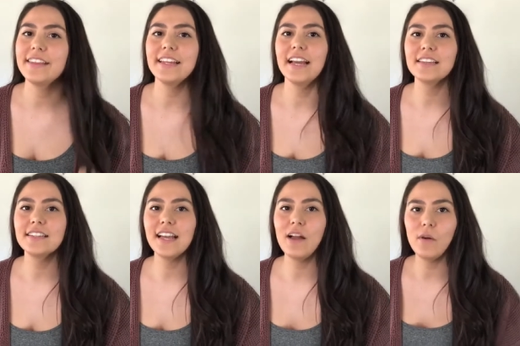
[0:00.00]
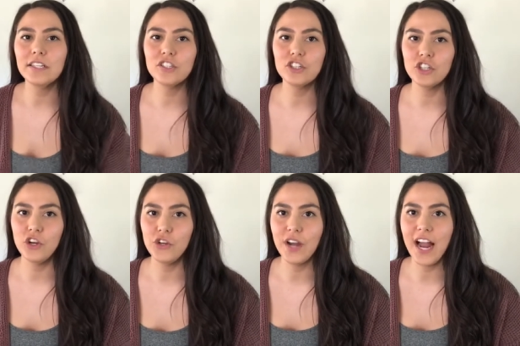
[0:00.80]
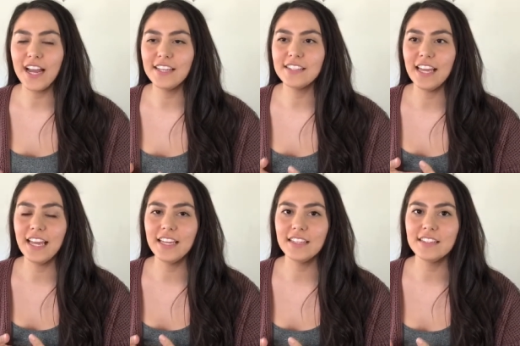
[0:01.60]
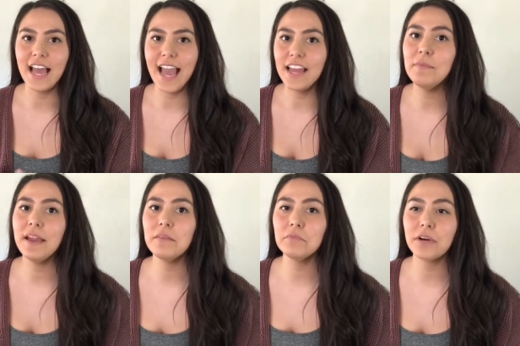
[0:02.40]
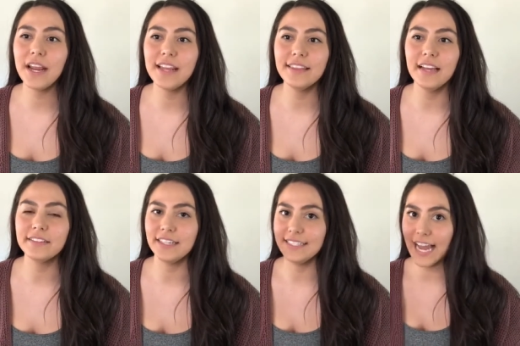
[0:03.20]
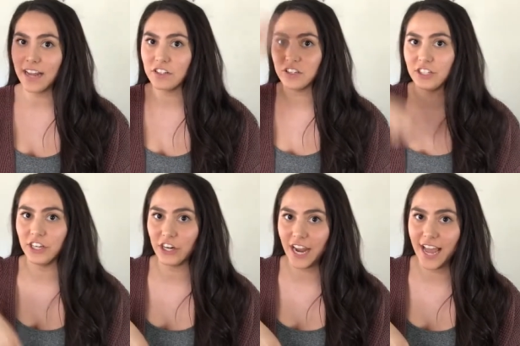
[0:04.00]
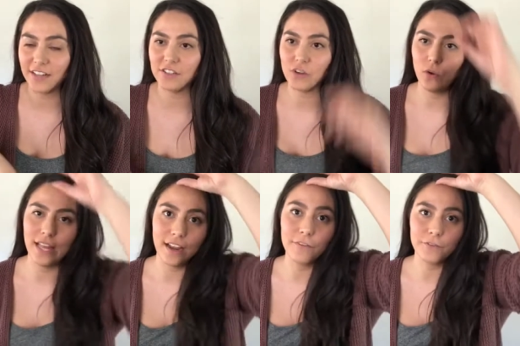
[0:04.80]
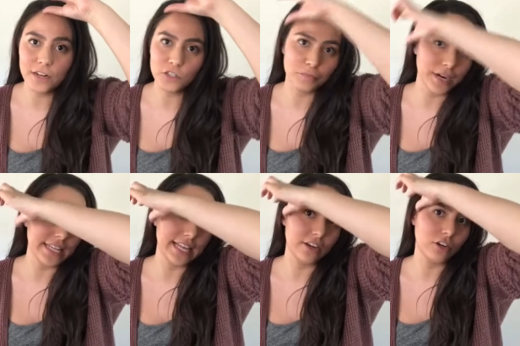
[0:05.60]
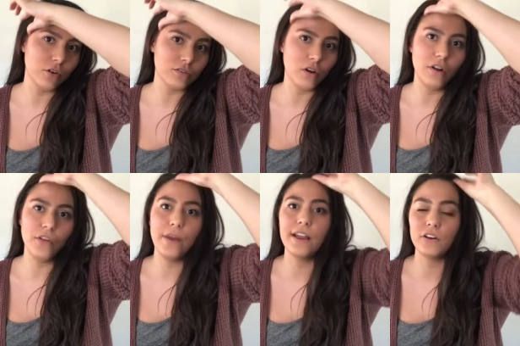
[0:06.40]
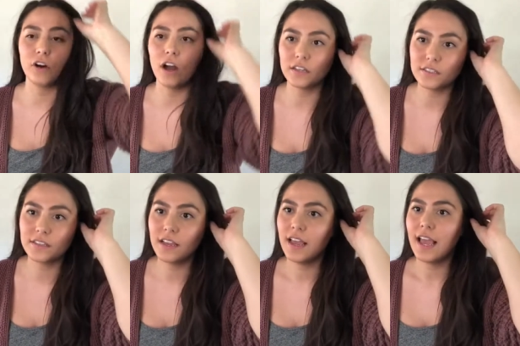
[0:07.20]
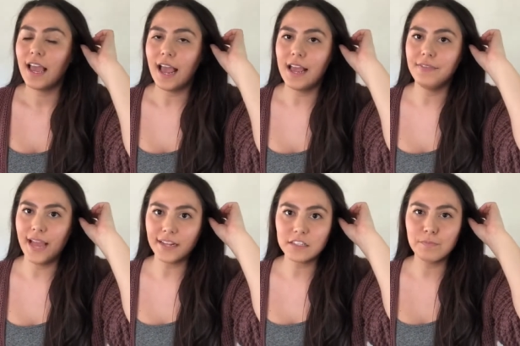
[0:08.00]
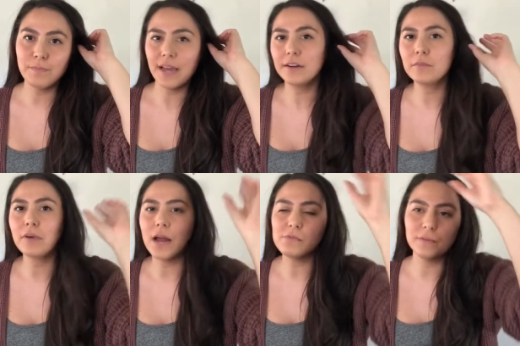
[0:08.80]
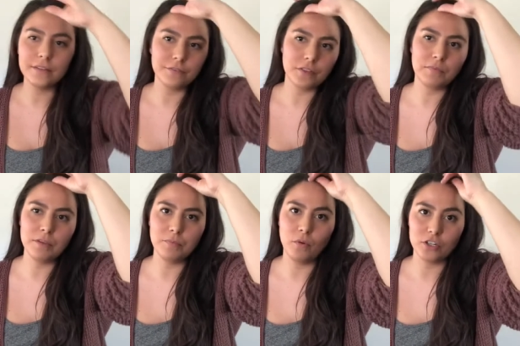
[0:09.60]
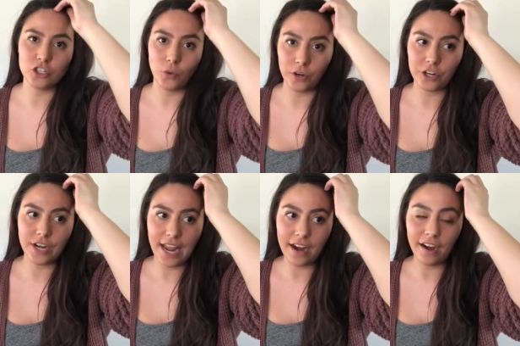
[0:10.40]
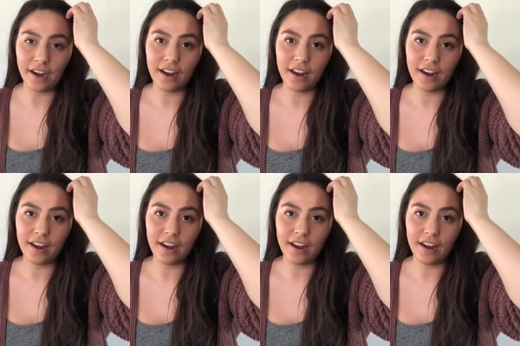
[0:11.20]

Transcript: next thing I wanted to show you guys is a headband braid that's attached to your head. So like a French braid that goes all the way across. And that's better probably for the people with shorter hair.